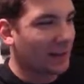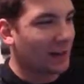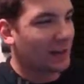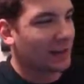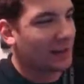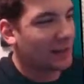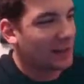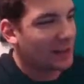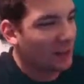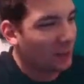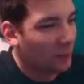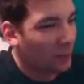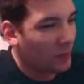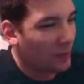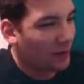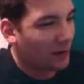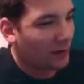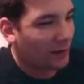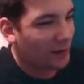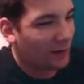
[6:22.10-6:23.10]
This is so
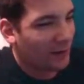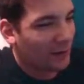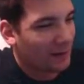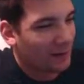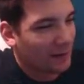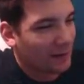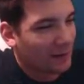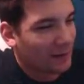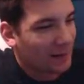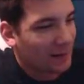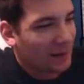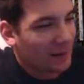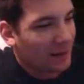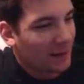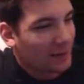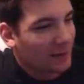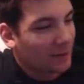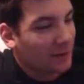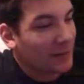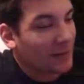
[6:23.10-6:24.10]
weird.
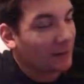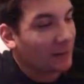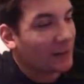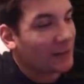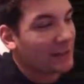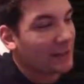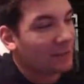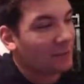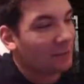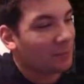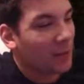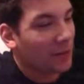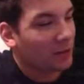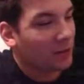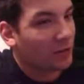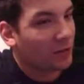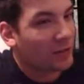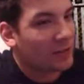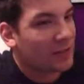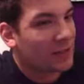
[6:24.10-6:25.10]
So he definitely did Metal...
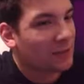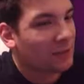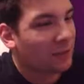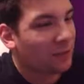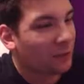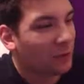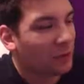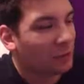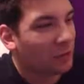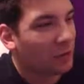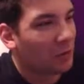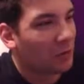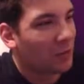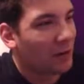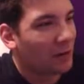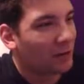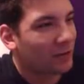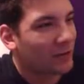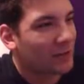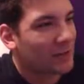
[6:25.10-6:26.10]
This is full-blown
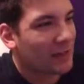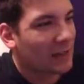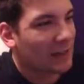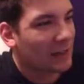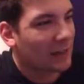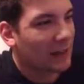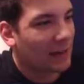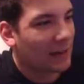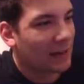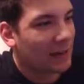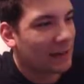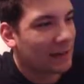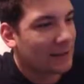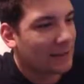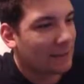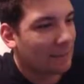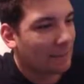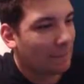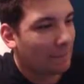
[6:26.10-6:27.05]
Metal Gear Solid, guys.